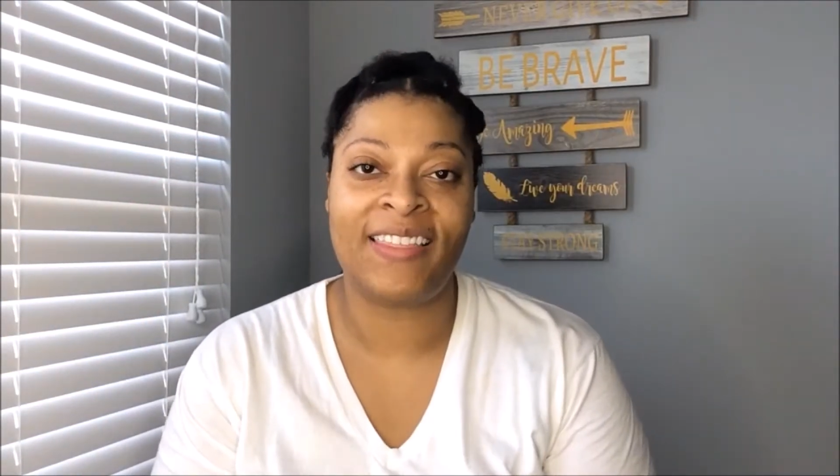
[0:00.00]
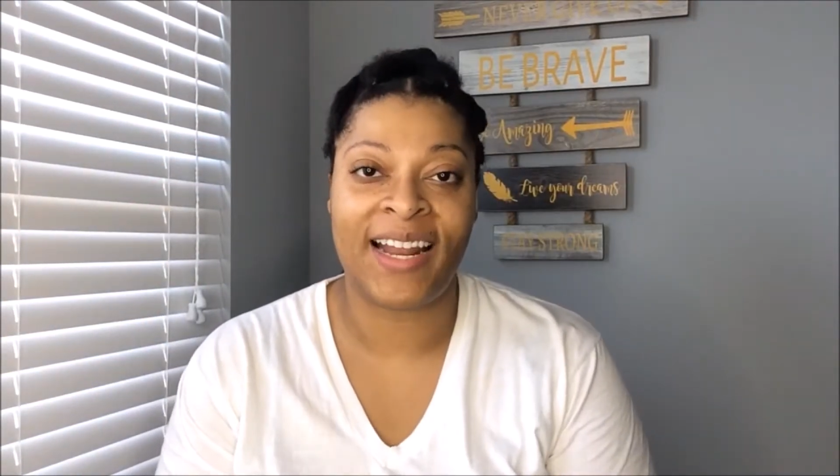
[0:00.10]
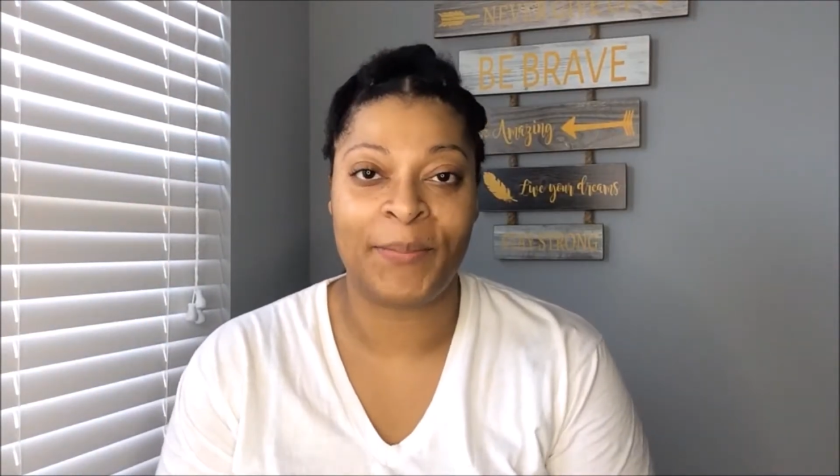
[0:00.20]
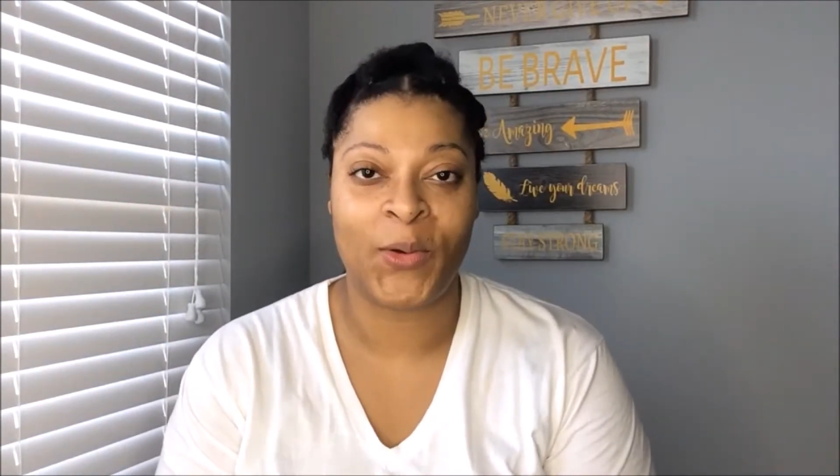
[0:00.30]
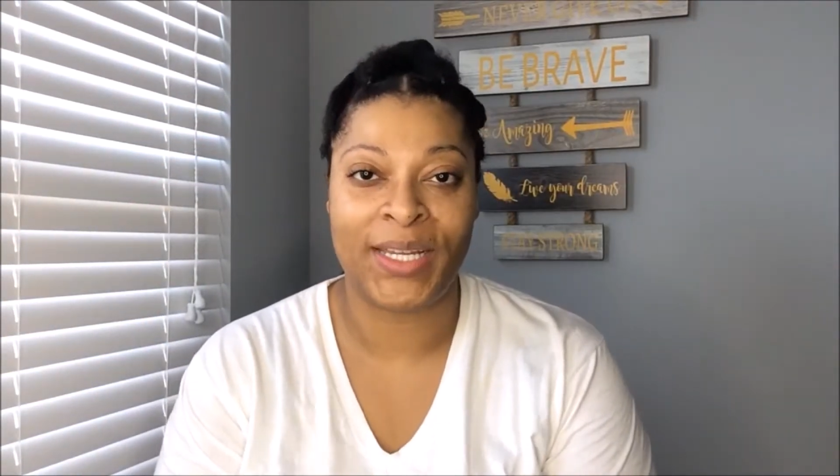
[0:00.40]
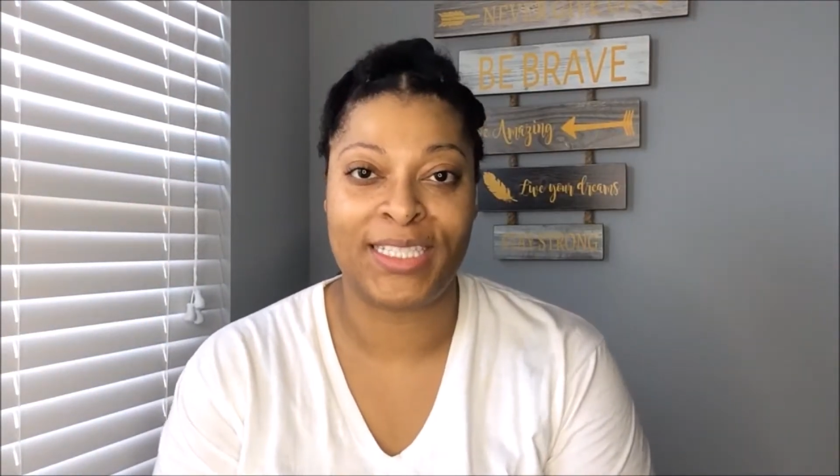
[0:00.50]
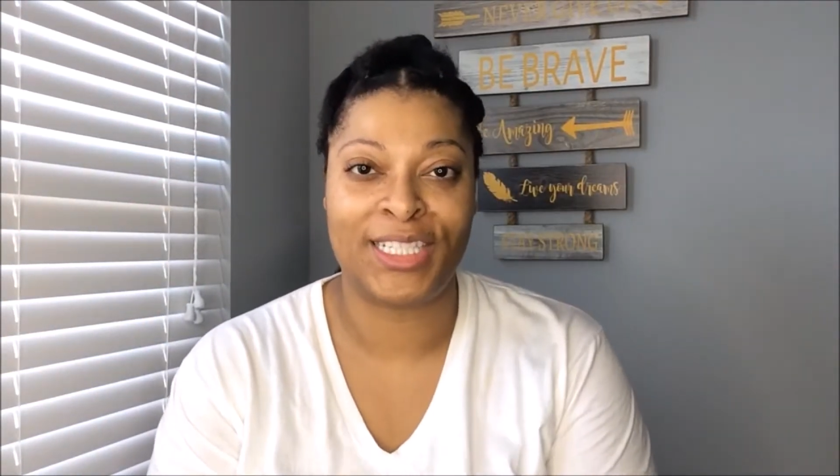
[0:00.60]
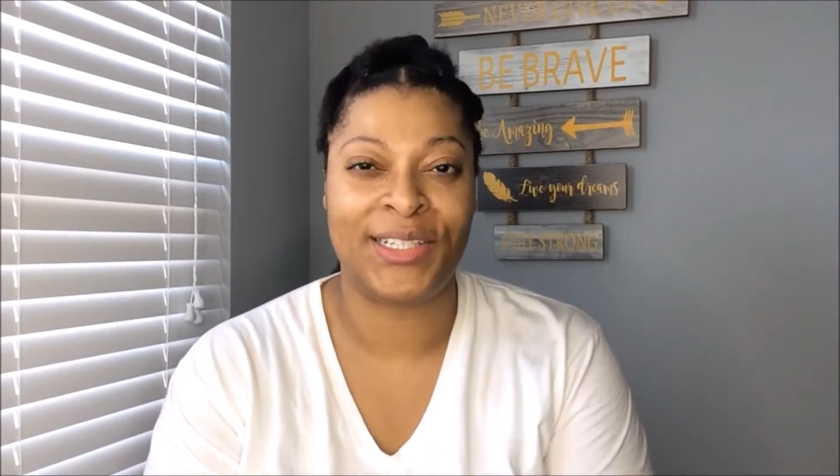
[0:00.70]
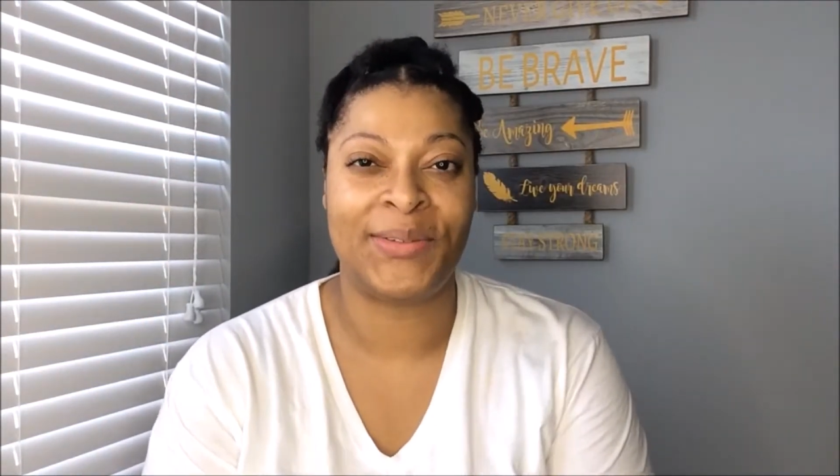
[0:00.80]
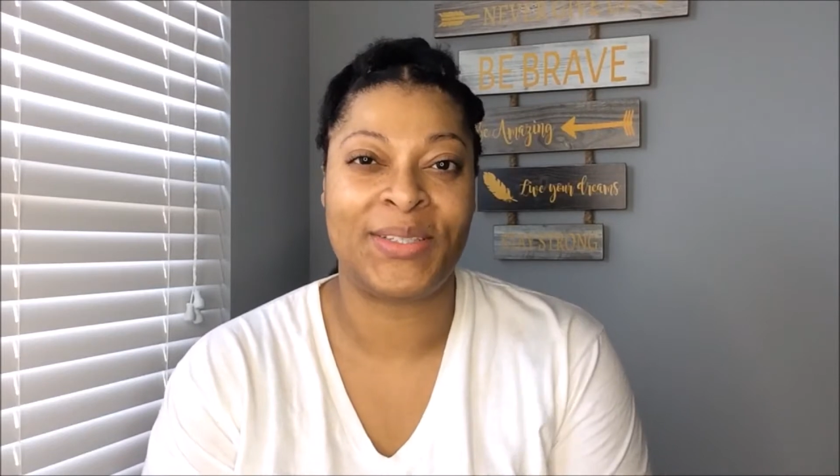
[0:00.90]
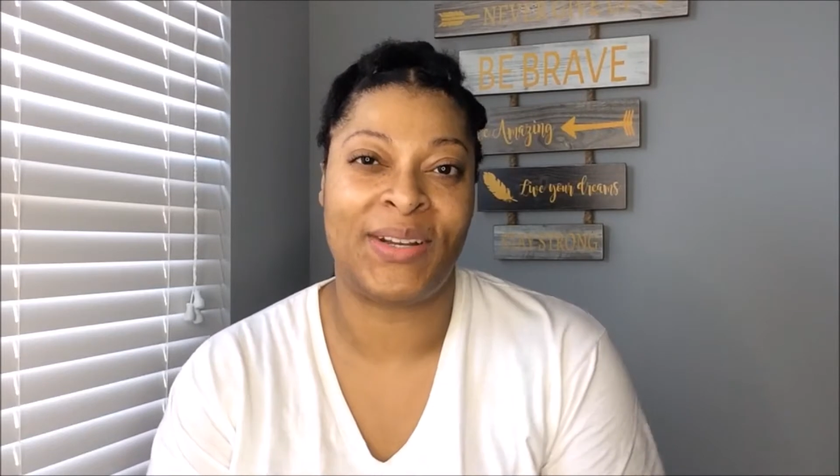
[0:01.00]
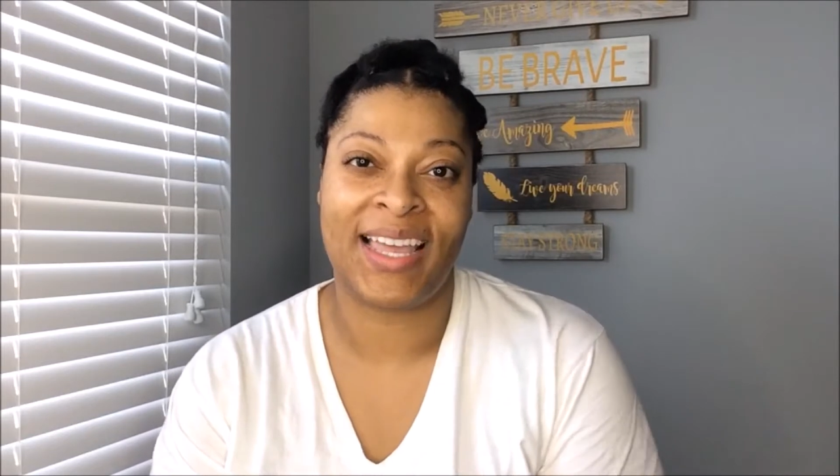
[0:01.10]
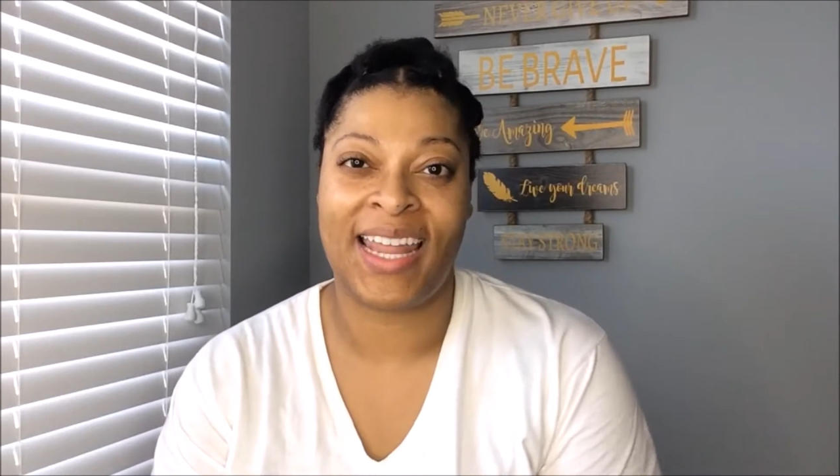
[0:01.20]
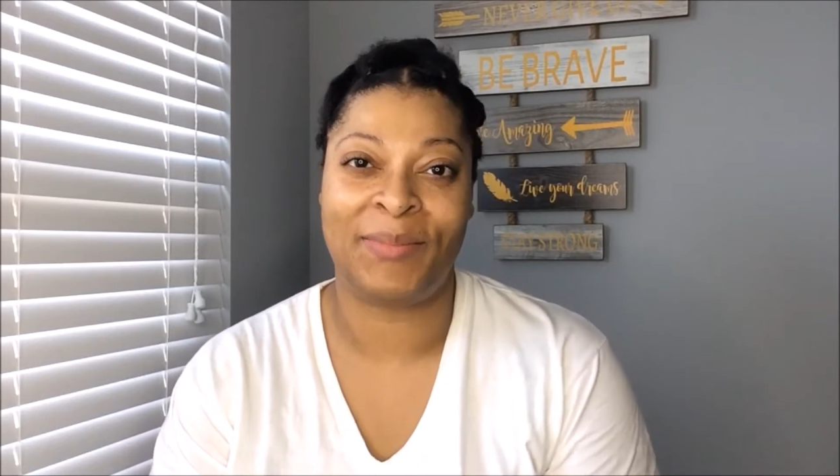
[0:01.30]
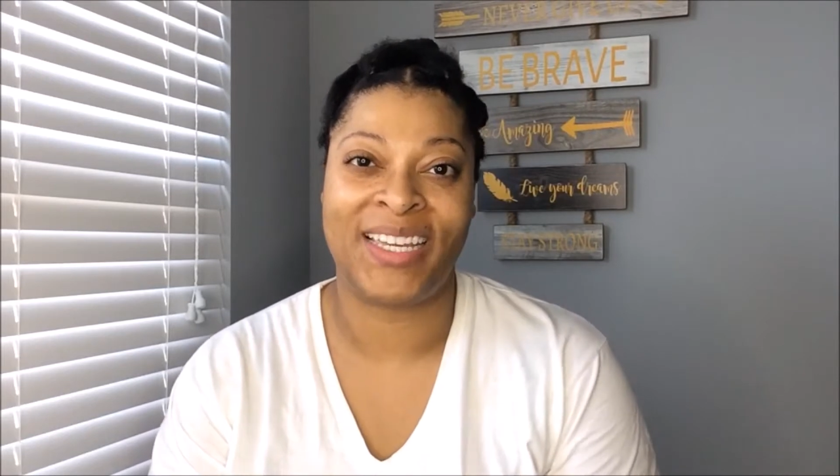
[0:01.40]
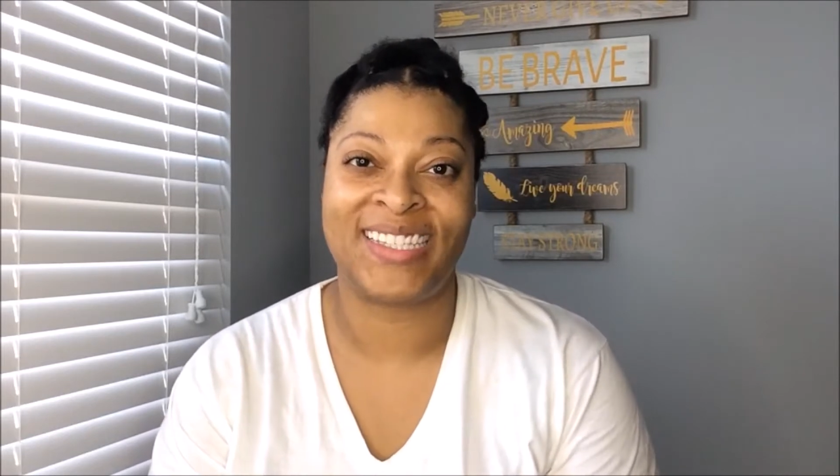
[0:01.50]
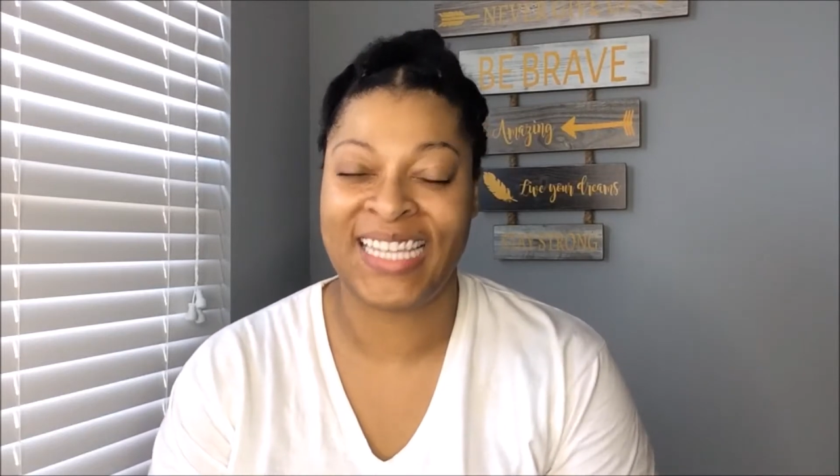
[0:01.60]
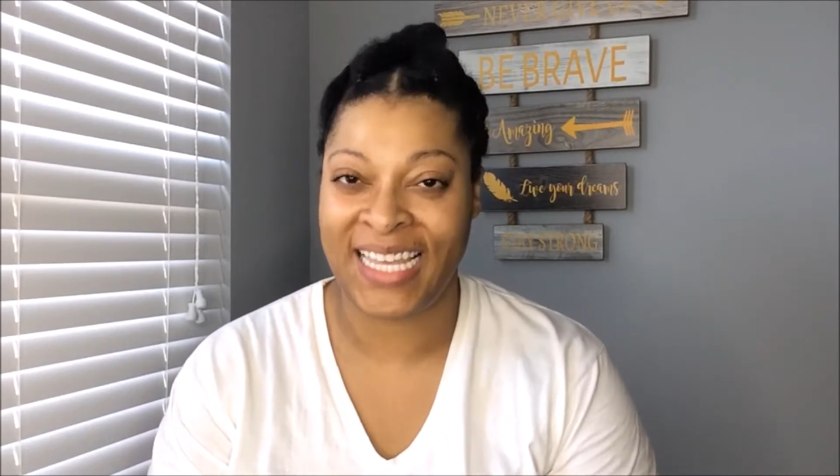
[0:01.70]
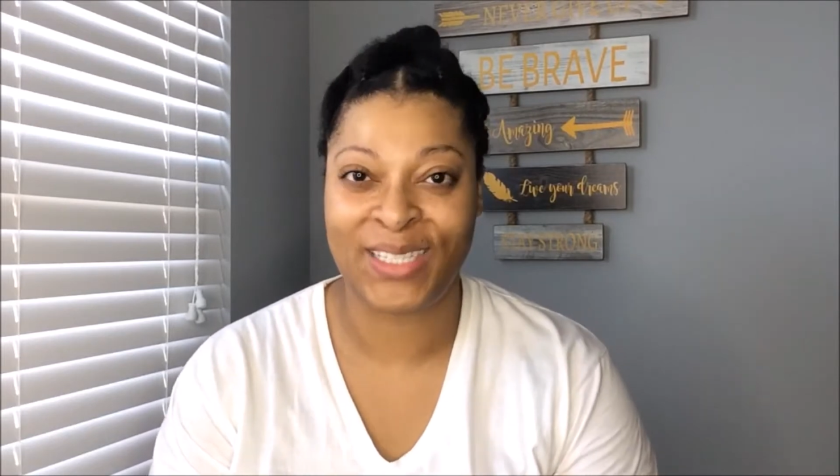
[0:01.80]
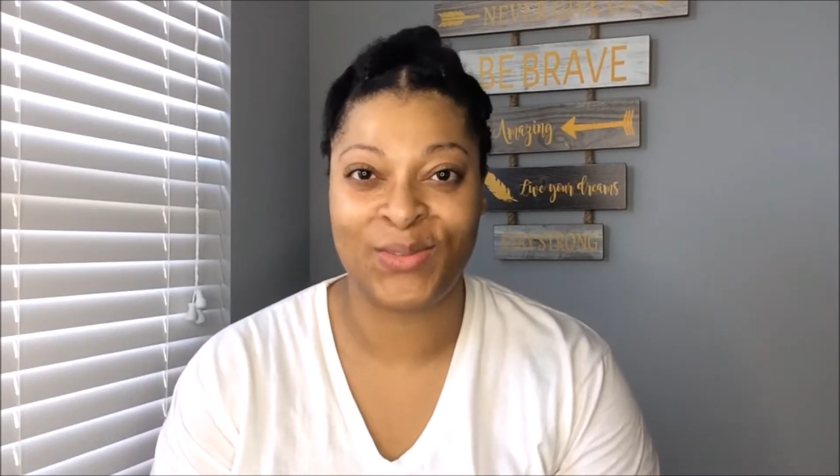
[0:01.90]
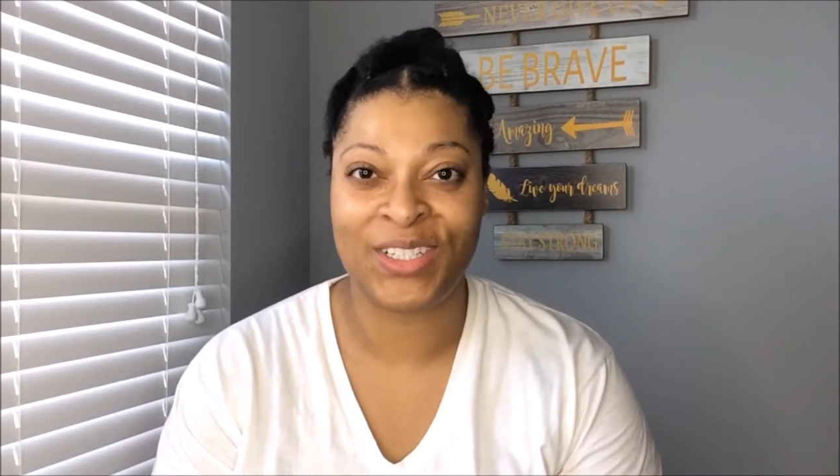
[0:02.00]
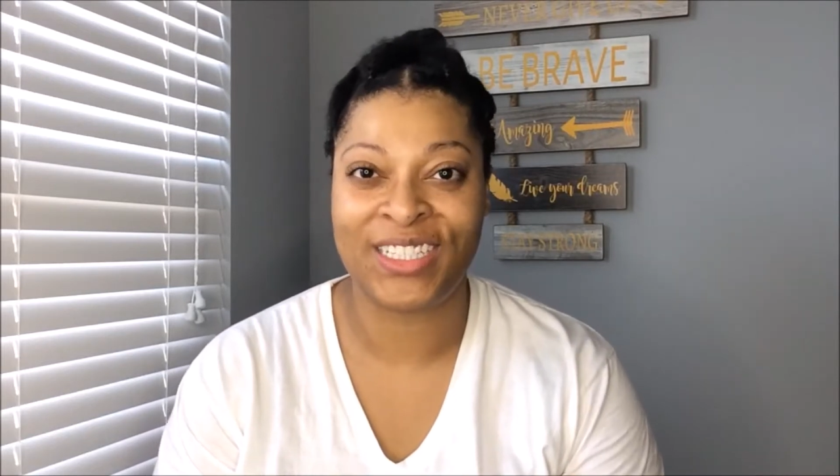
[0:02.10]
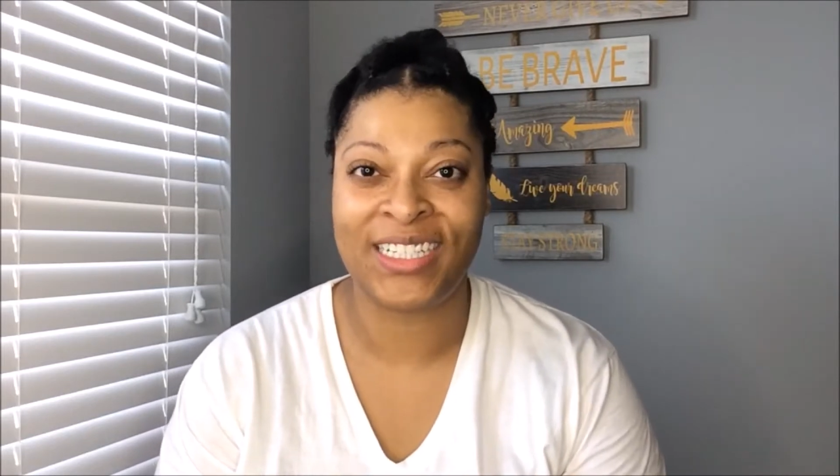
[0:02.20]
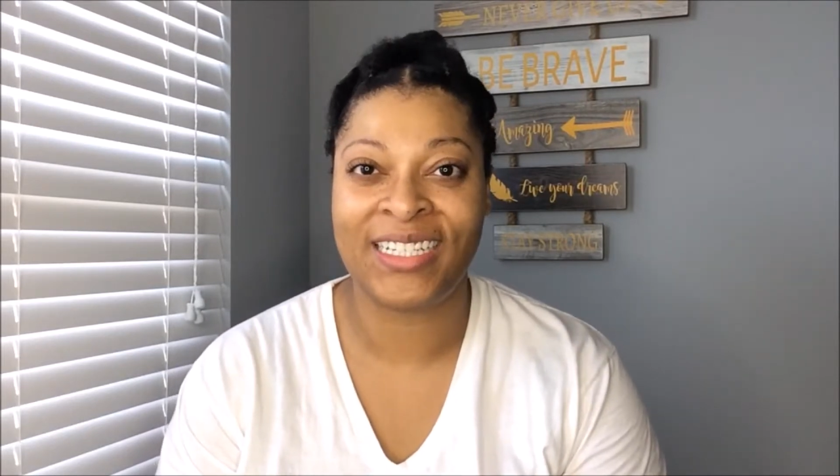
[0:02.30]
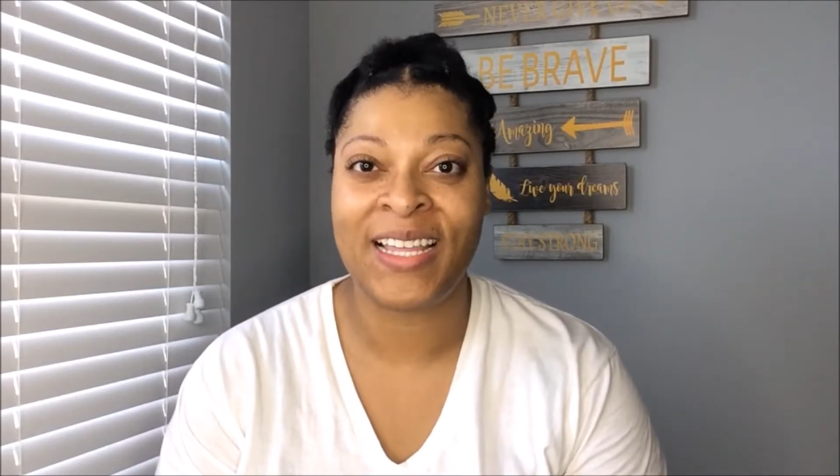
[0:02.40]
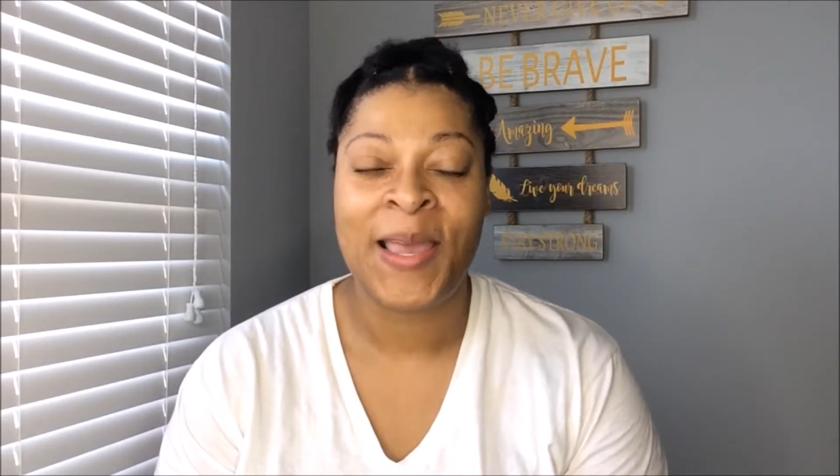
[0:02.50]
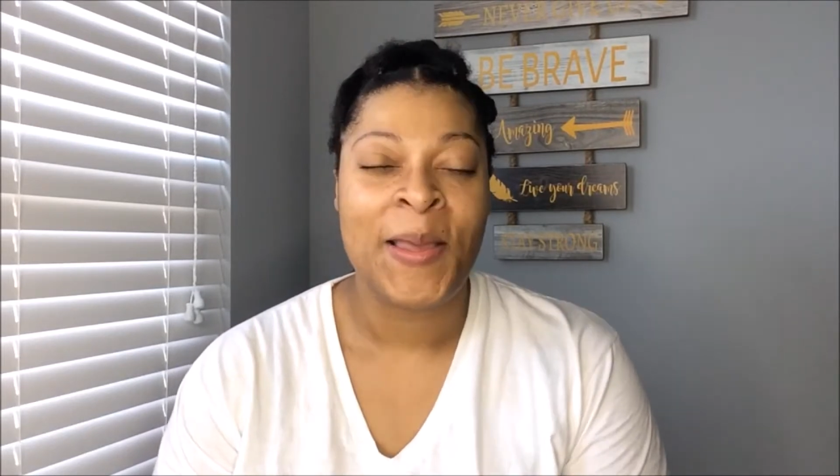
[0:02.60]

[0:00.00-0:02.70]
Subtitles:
that I'm going to do is going to kind of be a test run